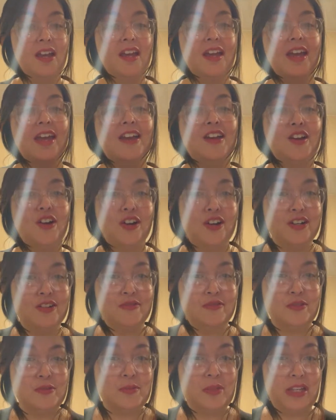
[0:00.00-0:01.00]
and guard it
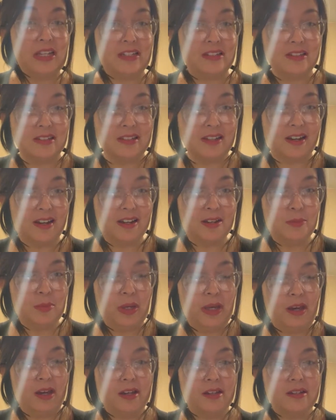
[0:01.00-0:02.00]
from the inside,
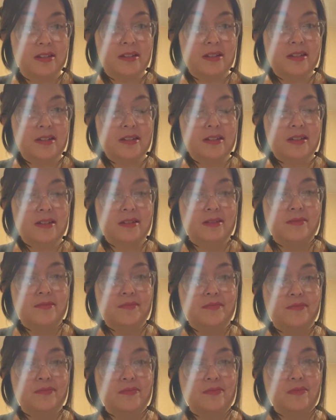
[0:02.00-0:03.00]
because
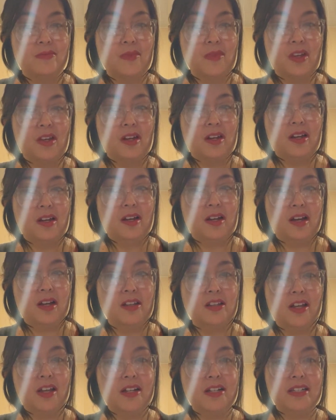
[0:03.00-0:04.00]
a
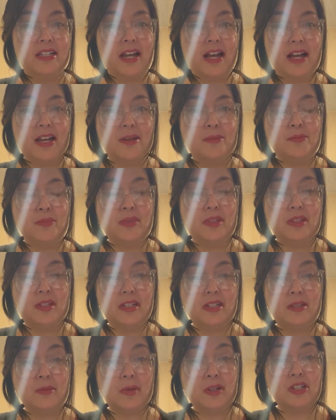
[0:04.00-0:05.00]
lot of times,
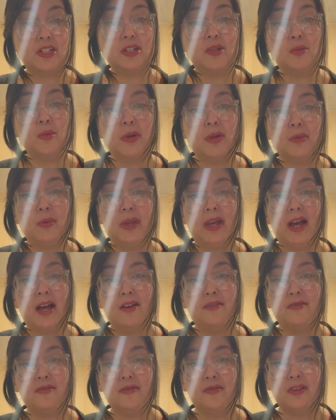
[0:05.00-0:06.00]
especially when we
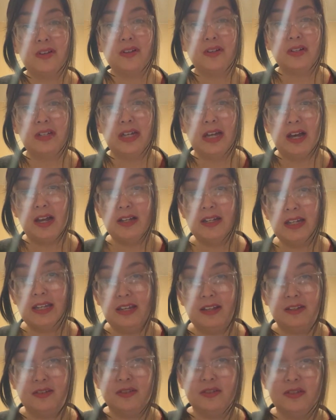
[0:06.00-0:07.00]
have
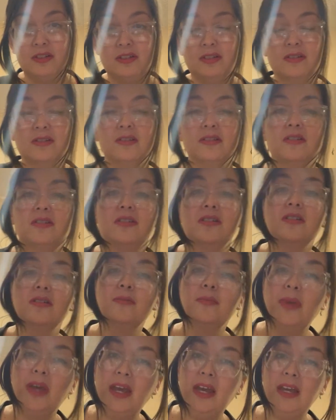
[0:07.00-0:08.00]
unhealed
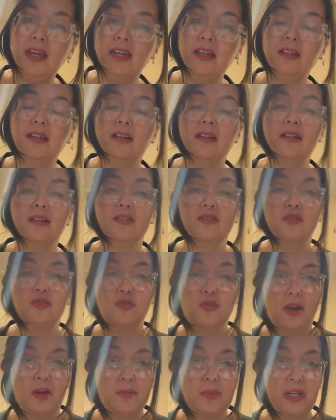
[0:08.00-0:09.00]
pain, unhealed
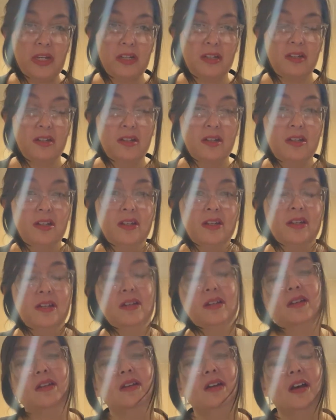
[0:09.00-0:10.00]
trauma,
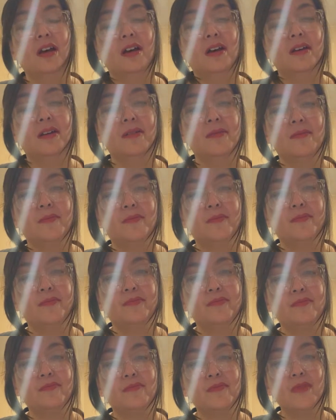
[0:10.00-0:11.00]

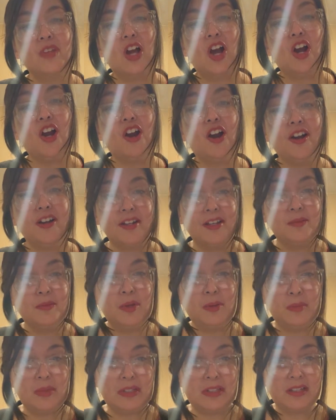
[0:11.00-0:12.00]
our heart can
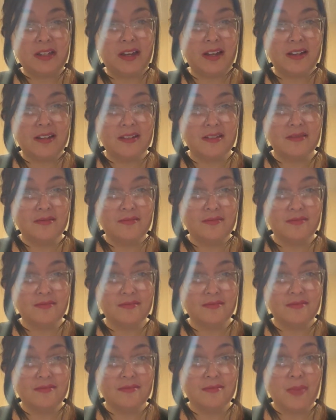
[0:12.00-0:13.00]
be misled
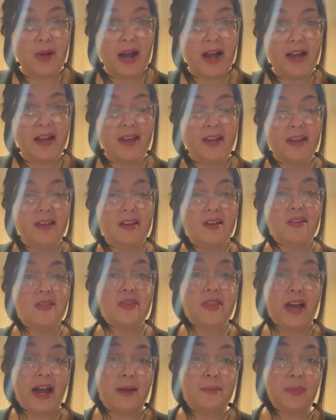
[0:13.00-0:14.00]
by
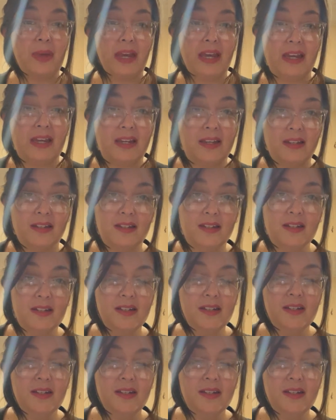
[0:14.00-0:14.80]
that pain.